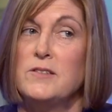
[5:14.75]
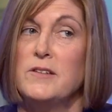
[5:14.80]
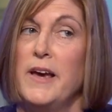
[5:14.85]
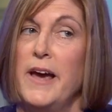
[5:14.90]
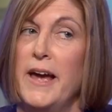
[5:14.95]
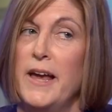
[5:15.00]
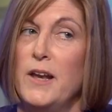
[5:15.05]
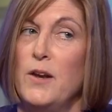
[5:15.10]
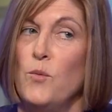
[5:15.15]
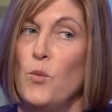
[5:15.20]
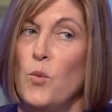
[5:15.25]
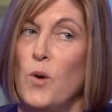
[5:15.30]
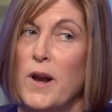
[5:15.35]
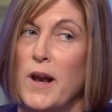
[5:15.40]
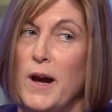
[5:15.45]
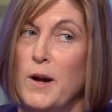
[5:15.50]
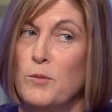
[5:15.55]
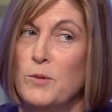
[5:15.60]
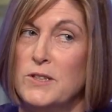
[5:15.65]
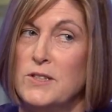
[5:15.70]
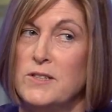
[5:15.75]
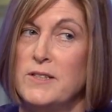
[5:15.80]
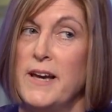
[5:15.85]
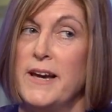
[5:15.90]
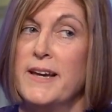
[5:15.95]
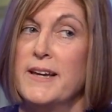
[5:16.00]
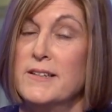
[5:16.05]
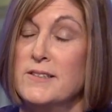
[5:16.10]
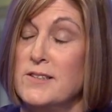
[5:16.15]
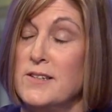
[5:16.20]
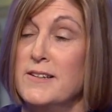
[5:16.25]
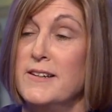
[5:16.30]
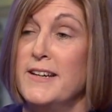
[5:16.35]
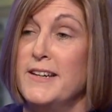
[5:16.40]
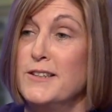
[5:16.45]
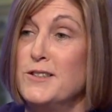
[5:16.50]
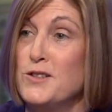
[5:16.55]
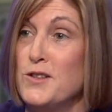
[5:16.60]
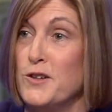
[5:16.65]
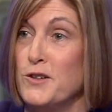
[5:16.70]
and what I would say is it
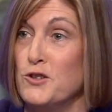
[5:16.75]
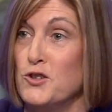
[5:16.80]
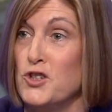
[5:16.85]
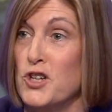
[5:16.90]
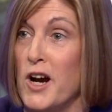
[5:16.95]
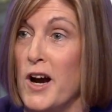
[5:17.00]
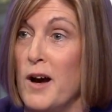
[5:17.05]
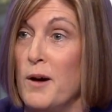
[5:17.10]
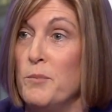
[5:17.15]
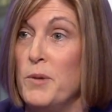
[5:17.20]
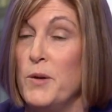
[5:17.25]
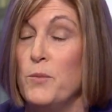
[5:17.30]
is their job,